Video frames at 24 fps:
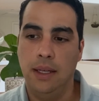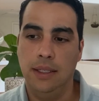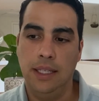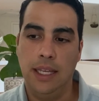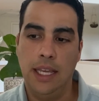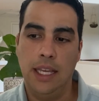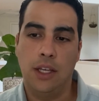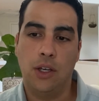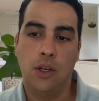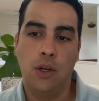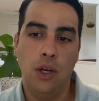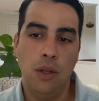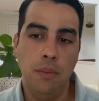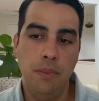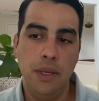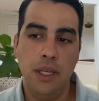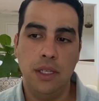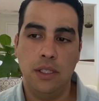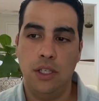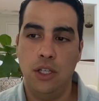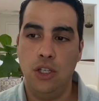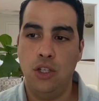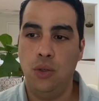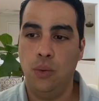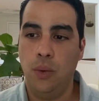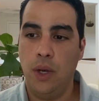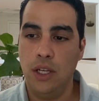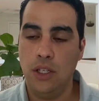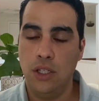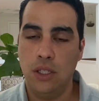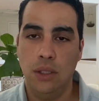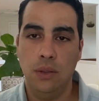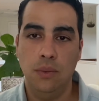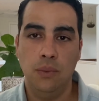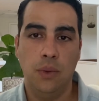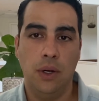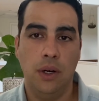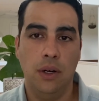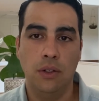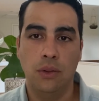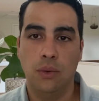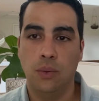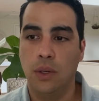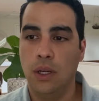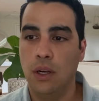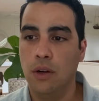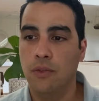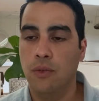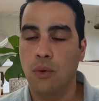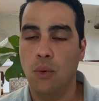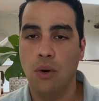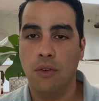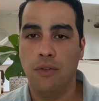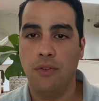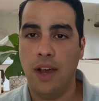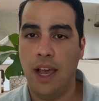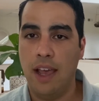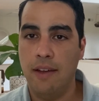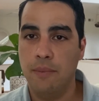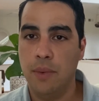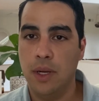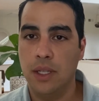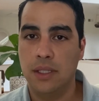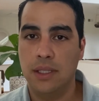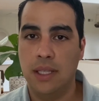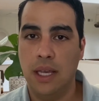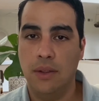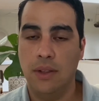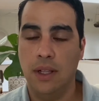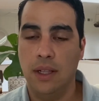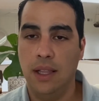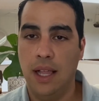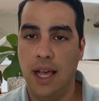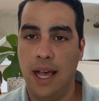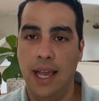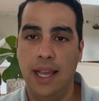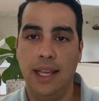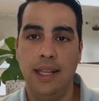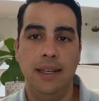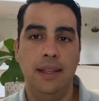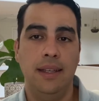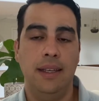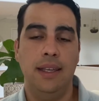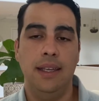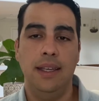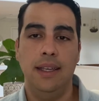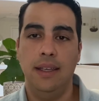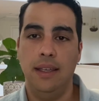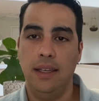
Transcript: It could be a situation where three or four or five months down the line,